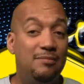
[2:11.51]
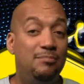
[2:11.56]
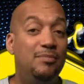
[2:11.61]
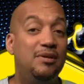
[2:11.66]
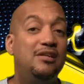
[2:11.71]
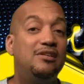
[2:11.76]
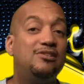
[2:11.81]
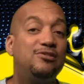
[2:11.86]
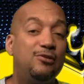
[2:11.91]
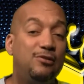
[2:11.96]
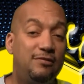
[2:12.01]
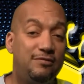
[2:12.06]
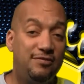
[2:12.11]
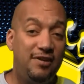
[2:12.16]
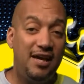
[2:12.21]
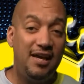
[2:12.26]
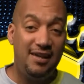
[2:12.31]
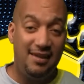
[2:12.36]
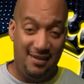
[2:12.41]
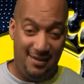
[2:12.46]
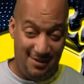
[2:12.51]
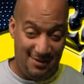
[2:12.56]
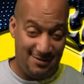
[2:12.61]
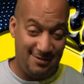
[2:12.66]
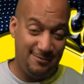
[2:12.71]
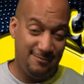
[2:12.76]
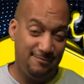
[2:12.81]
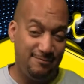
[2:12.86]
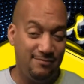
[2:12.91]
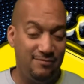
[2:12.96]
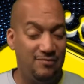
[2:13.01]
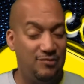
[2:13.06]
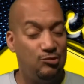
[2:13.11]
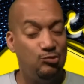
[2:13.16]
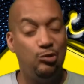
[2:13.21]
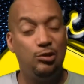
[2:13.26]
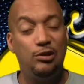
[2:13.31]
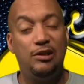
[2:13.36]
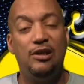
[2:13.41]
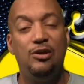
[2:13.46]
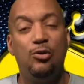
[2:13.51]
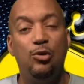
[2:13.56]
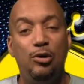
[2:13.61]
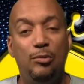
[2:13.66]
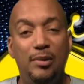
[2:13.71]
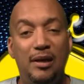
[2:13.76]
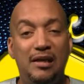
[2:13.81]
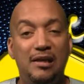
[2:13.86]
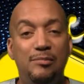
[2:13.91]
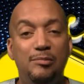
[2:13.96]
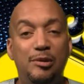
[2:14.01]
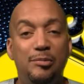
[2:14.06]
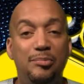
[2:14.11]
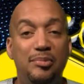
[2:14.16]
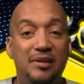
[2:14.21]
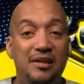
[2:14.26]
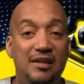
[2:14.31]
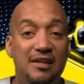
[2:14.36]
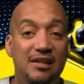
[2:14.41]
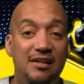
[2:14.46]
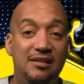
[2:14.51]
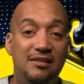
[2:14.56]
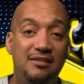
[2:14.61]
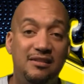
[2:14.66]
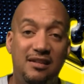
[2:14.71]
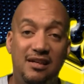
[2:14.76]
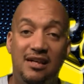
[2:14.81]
Minnesota Vikings. Rookie quarterback come up in there.